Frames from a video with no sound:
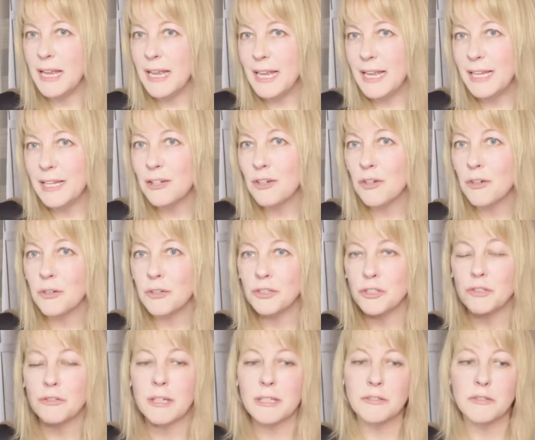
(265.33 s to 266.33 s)
anger or
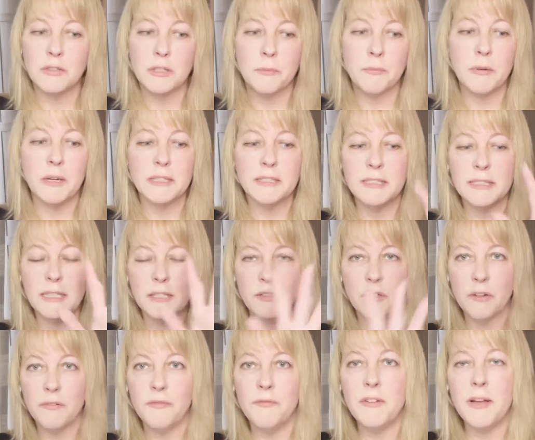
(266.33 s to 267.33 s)
stress or depression and
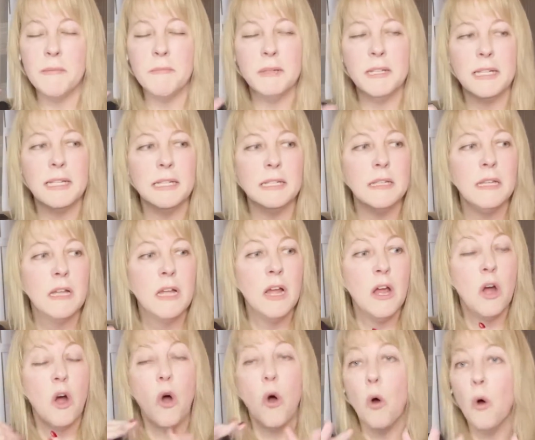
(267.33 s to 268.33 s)
you're feminine
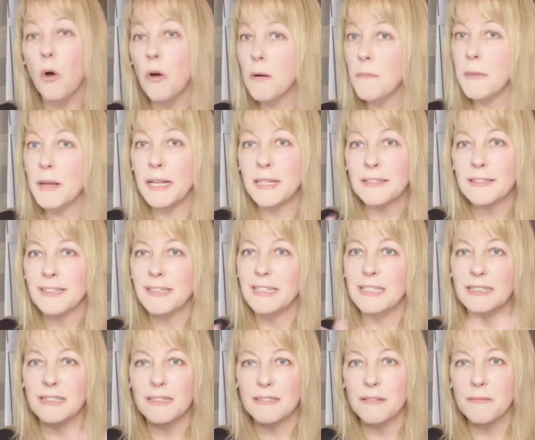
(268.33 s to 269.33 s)
or masculine,
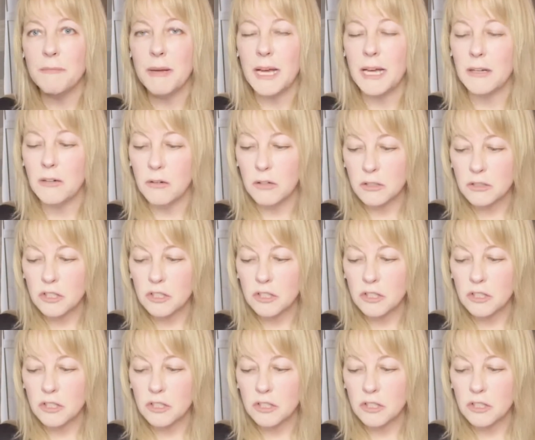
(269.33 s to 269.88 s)
it doesn't matter.